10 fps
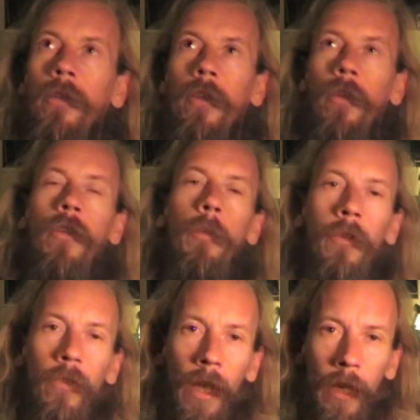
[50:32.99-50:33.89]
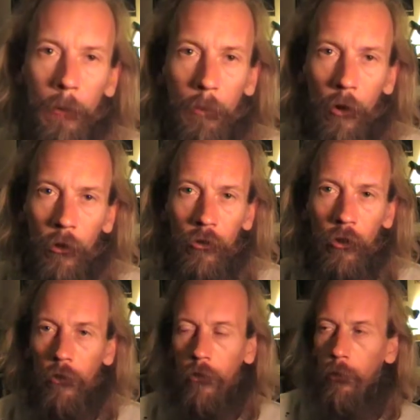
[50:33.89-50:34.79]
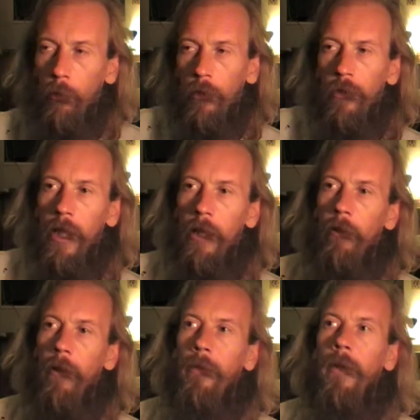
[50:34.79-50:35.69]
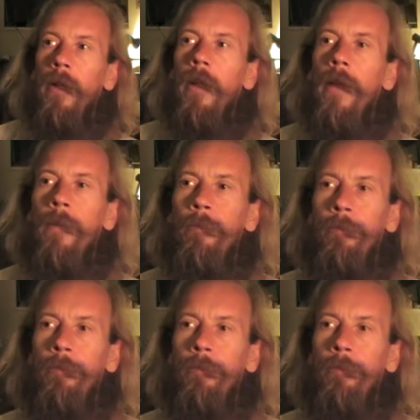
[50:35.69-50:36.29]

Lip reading: So someone's saying that Boris Johnson was Nero, okay?